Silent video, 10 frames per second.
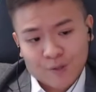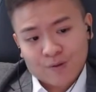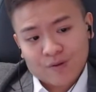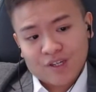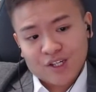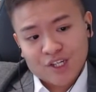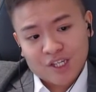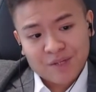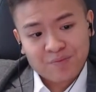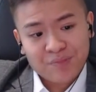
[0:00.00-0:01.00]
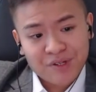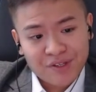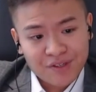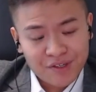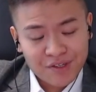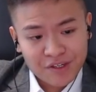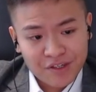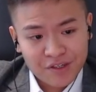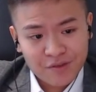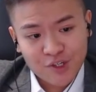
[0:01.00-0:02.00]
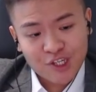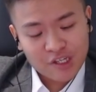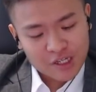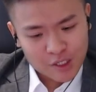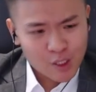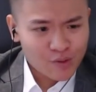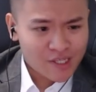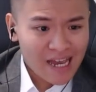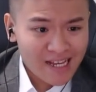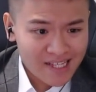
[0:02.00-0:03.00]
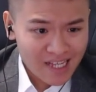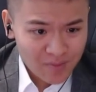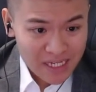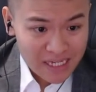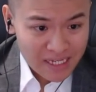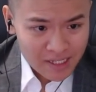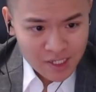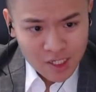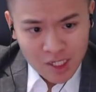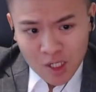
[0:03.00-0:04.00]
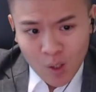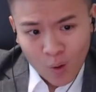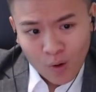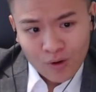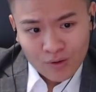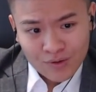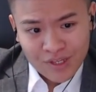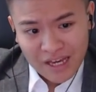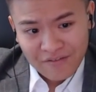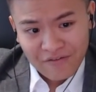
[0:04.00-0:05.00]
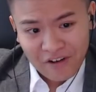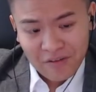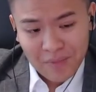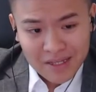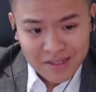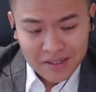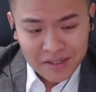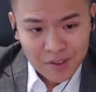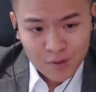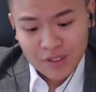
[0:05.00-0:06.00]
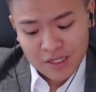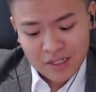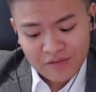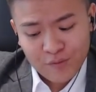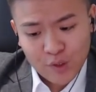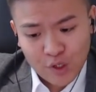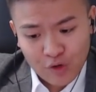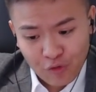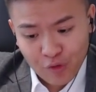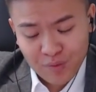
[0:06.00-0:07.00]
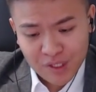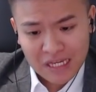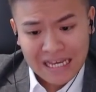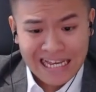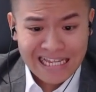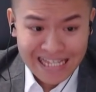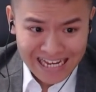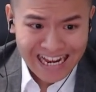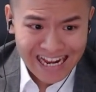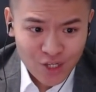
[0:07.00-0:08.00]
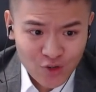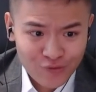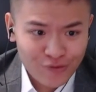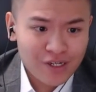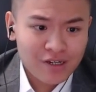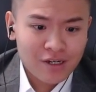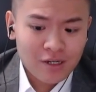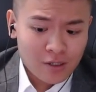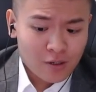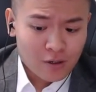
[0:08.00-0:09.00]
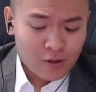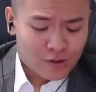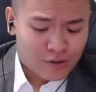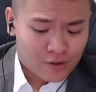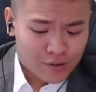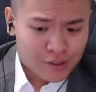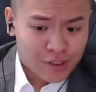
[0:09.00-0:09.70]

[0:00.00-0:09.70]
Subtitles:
such as the businesses, which includes the SMEs or the environmentalists. So there are different groups in the country or the